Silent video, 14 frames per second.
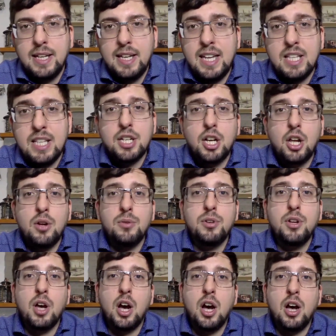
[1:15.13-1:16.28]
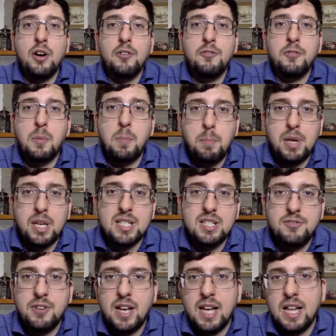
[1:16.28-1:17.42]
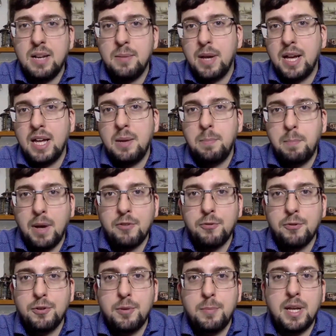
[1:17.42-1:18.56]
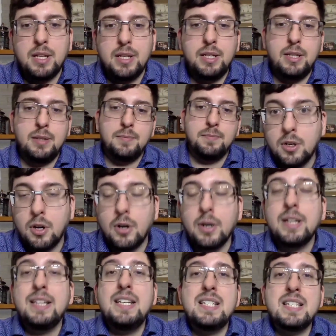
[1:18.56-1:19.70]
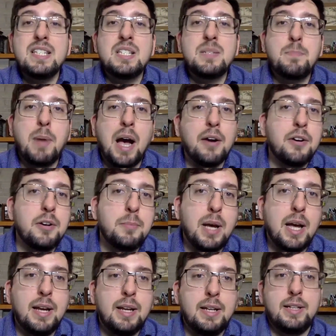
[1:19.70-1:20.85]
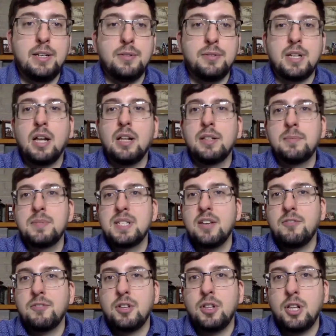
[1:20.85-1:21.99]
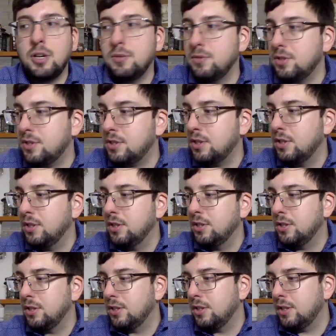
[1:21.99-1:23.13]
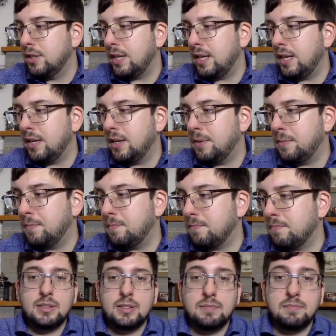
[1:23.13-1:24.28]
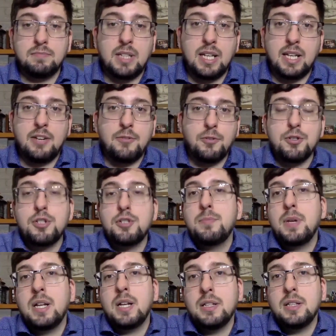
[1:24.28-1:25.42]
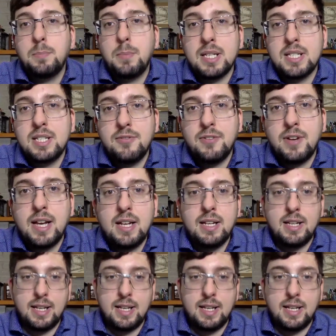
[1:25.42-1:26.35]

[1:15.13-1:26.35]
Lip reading: It's a clone of Percival by Parfum de Marly, or at least inspired by. They don't call themselves clones. I never smelled Percival.